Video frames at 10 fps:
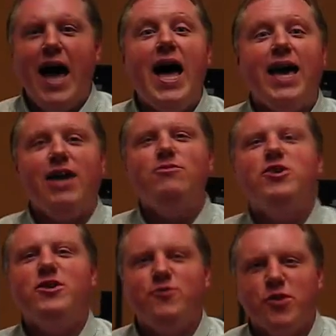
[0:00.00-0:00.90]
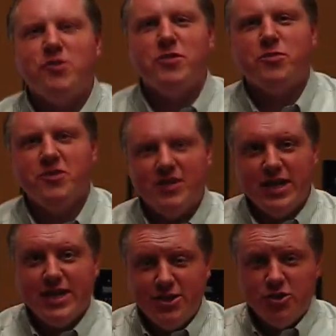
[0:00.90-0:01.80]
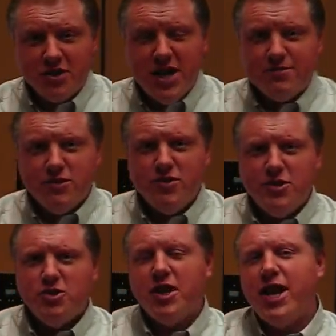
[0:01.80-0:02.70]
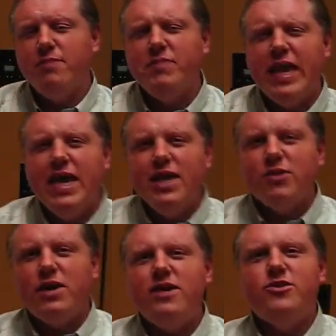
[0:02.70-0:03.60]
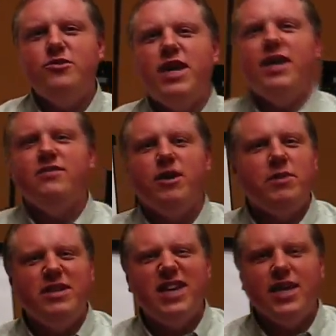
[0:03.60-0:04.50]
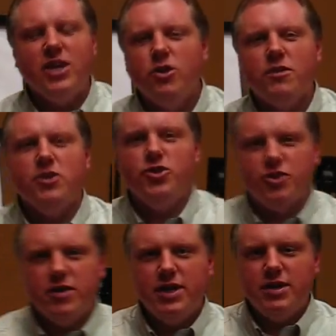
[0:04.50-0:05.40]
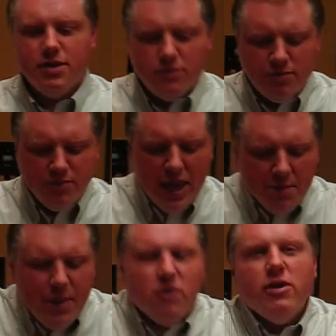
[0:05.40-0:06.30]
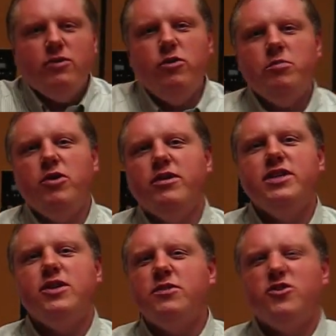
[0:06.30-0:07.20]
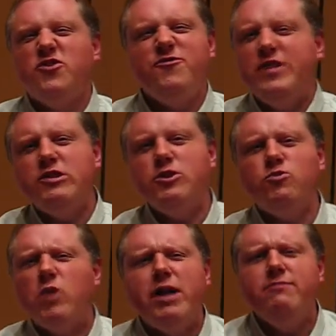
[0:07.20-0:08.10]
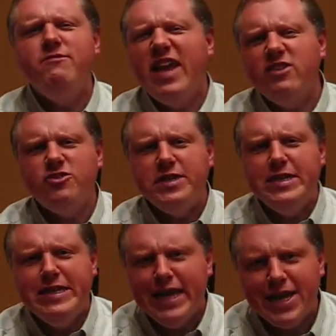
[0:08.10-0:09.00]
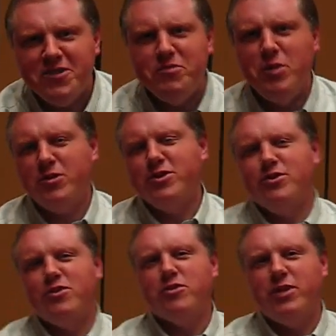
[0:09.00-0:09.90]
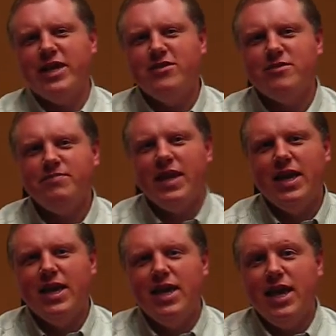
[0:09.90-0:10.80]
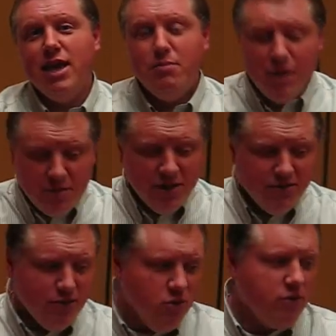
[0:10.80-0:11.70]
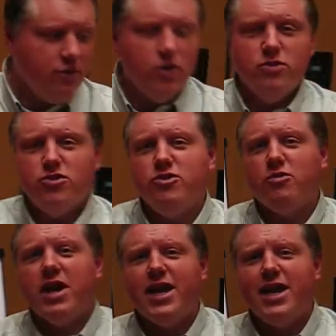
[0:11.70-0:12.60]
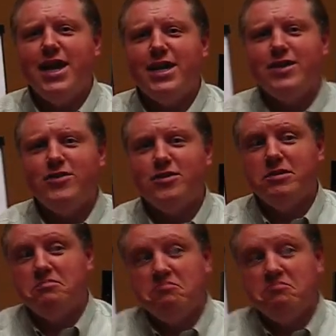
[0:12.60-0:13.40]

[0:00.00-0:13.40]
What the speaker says: Hi, I'm looking forward to presenting at your conference in July. Throughout 2 days, I'll be taking you on a journey that will better equip you to deal with those filthy, rotten, nasty, negative people in your workplace. And maybe a few of those you'll recognize